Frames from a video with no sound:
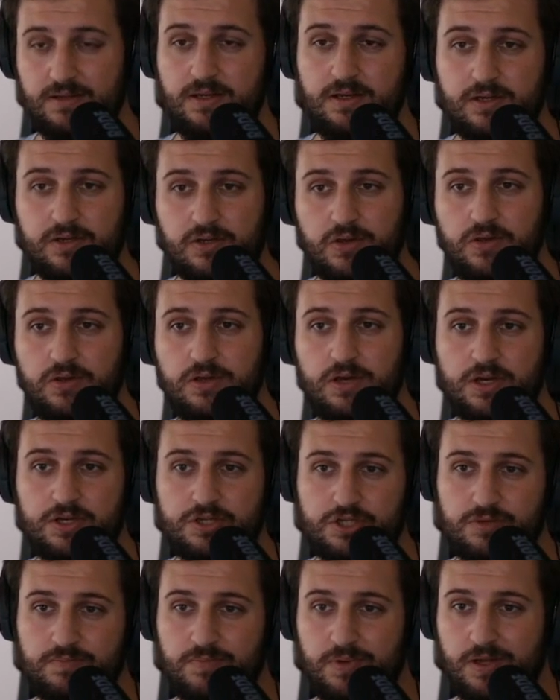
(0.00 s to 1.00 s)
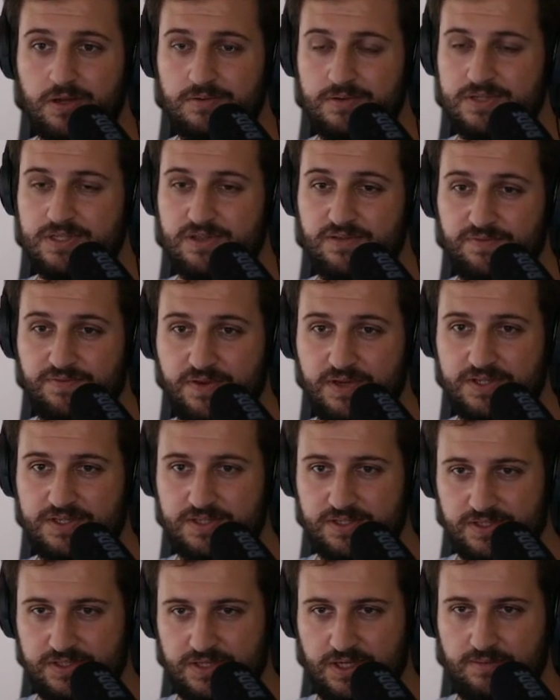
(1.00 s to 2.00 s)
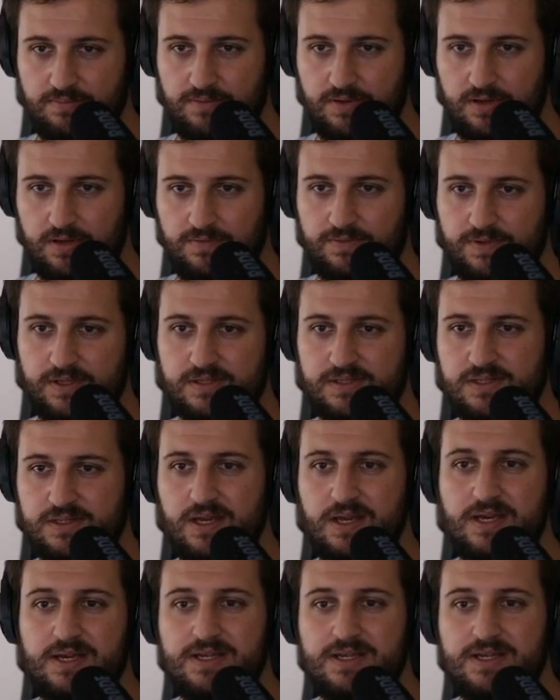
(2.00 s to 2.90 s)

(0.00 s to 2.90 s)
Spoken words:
Concussion Blow is the first example of this.